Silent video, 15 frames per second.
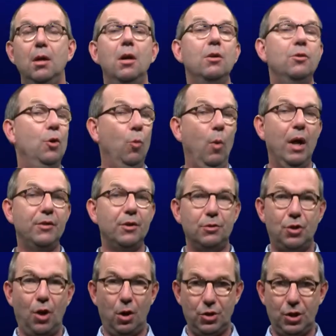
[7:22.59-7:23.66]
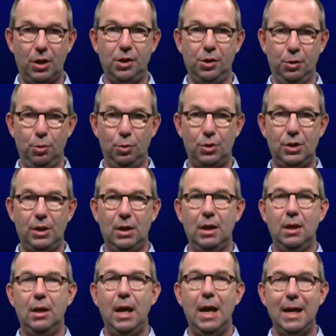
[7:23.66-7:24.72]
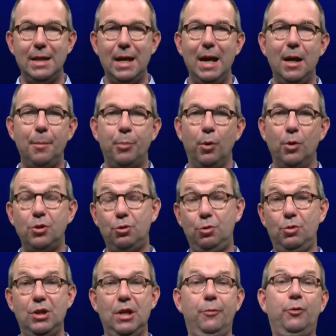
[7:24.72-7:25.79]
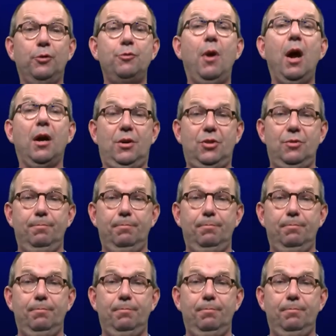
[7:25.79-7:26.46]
No wonder dogs are used at airports to sniff for drugs.